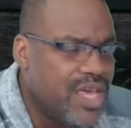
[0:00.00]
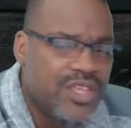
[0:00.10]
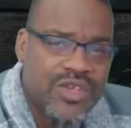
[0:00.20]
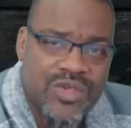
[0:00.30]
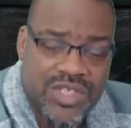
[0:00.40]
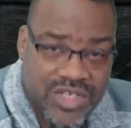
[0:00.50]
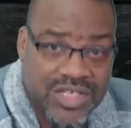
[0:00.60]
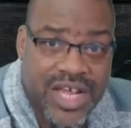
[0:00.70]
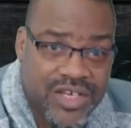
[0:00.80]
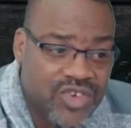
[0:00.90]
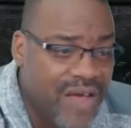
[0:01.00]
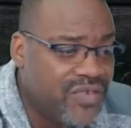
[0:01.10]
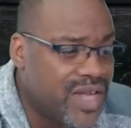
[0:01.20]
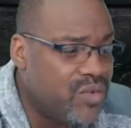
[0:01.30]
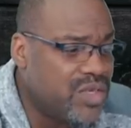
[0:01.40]
You use it just like a
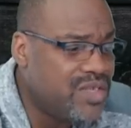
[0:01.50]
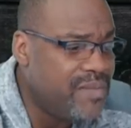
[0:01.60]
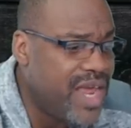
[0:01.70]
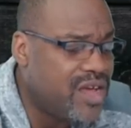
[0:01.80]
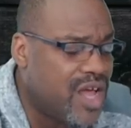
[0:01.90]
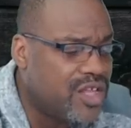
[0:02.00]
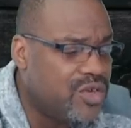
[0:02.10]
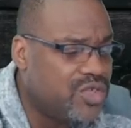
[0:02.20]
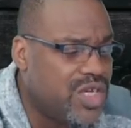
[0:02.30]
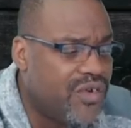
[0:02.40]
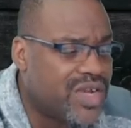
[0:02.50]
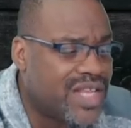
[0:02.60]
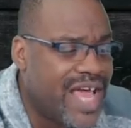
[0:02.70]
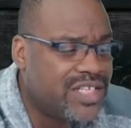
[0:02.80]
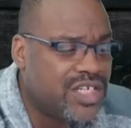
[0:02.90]
traffic light. What's the main color you see over the
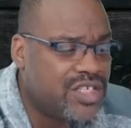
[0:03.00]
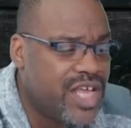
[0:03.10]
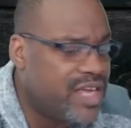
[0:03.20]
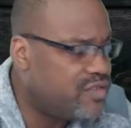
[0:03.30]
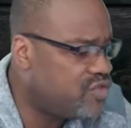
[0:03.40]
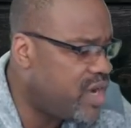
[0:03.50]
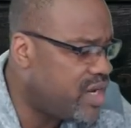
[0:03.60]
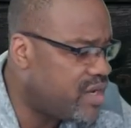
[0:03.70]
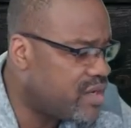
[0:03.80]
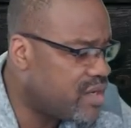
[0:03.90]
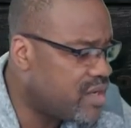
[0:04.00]
last six days of trading?